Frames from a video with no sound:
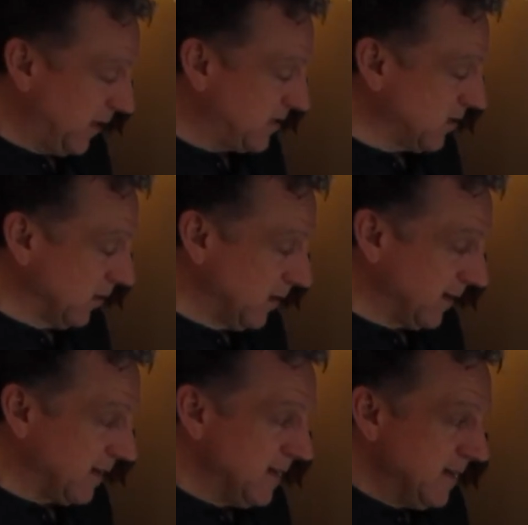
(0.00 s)
as you're
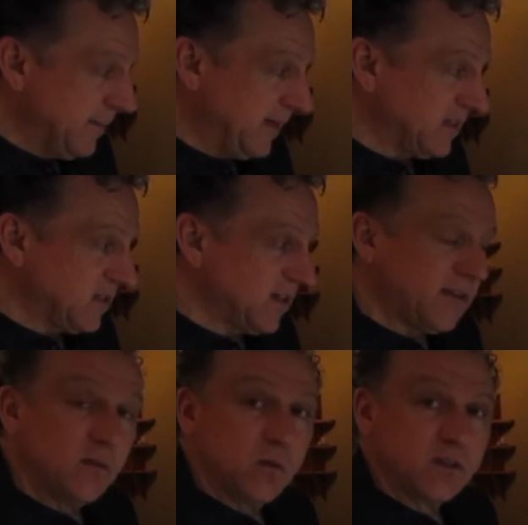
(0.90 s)
learning, because there's
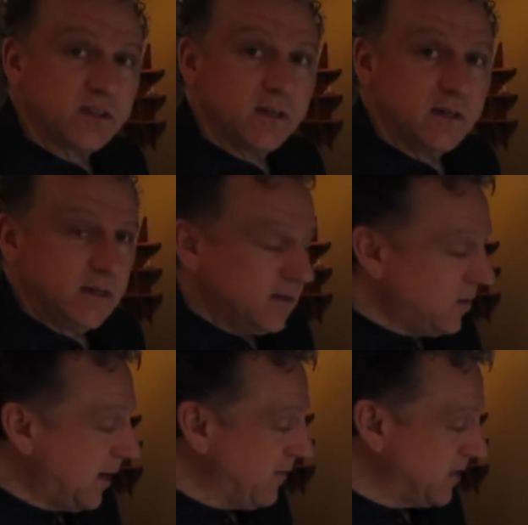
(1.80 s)
nothing worse than
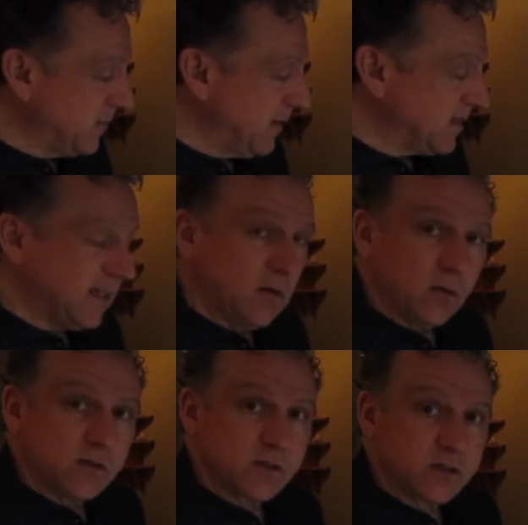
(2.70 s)
having some messy
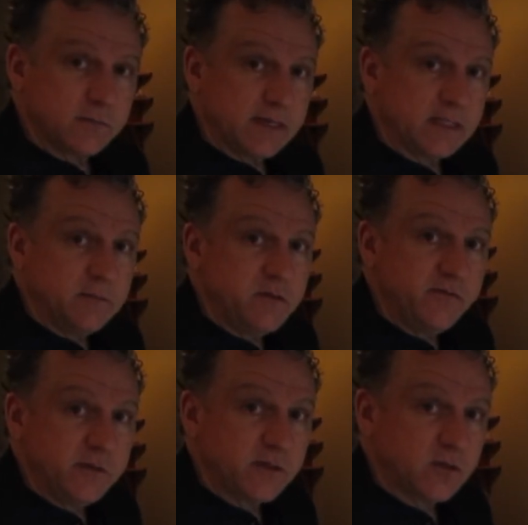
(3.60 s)
chords or some messy
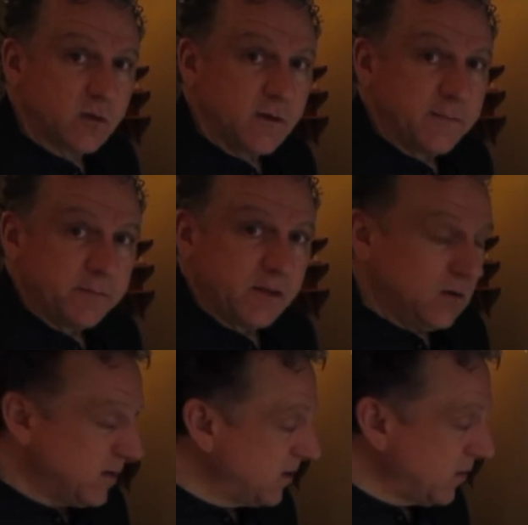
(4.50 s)
movements, or
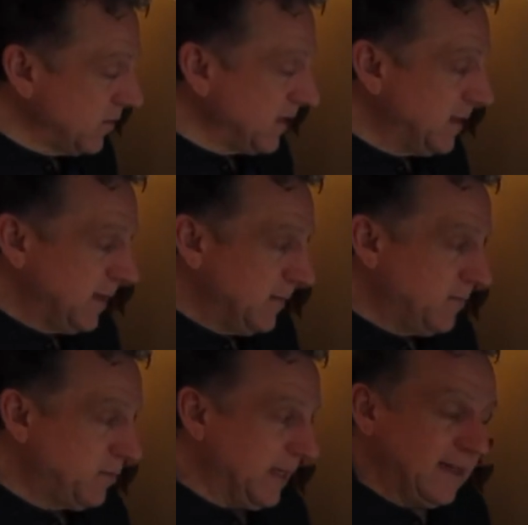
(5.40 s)
you're not really
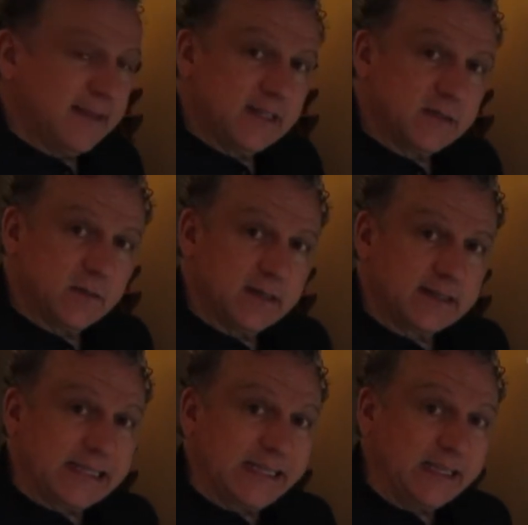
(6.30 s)
playing things as
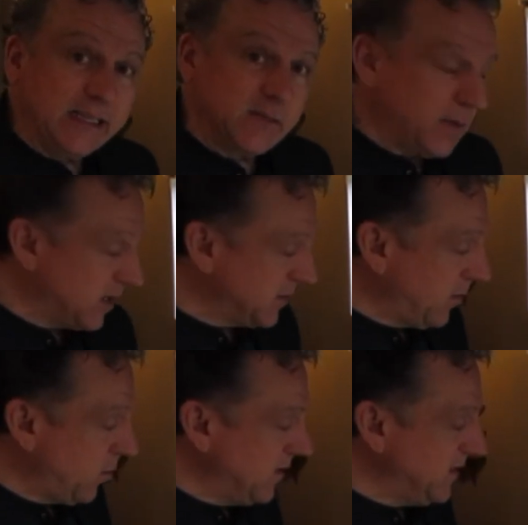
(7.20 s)
cleanly as
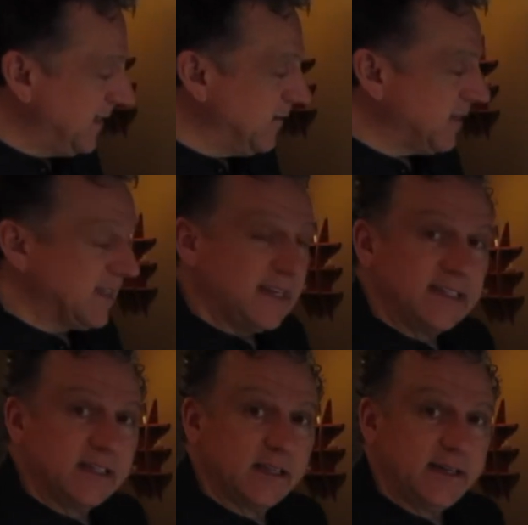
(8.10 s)
possible. Once you get everything nice
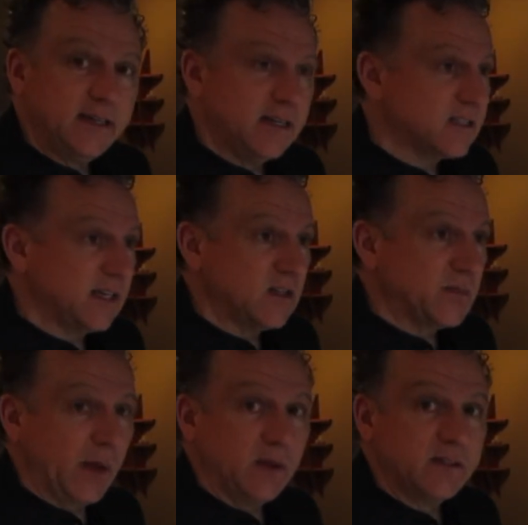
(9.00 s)
and clean, it sounds
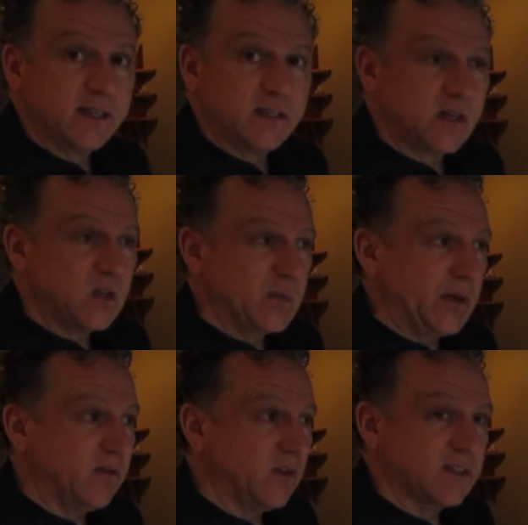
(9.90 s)
bellsy, it sounds
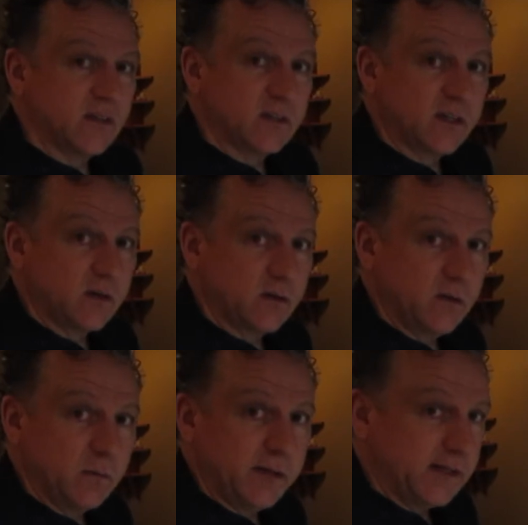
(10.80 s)
beautiful, it sounds like
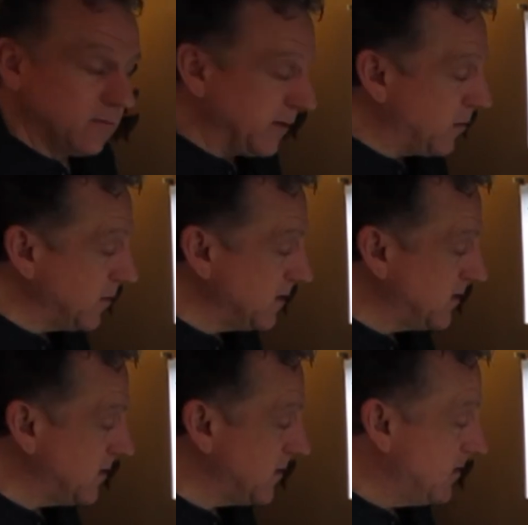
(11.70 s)
you're playing in a recording
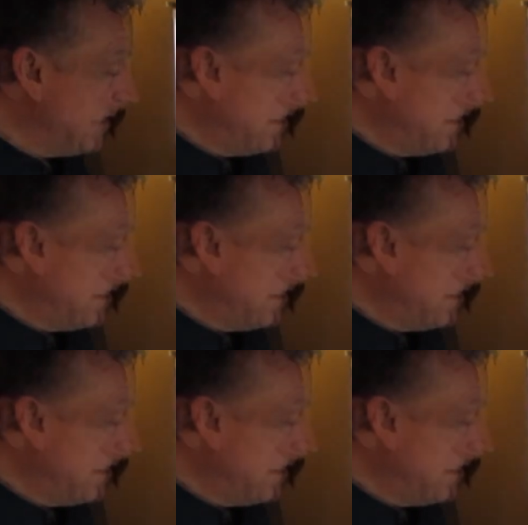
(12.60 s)
studio.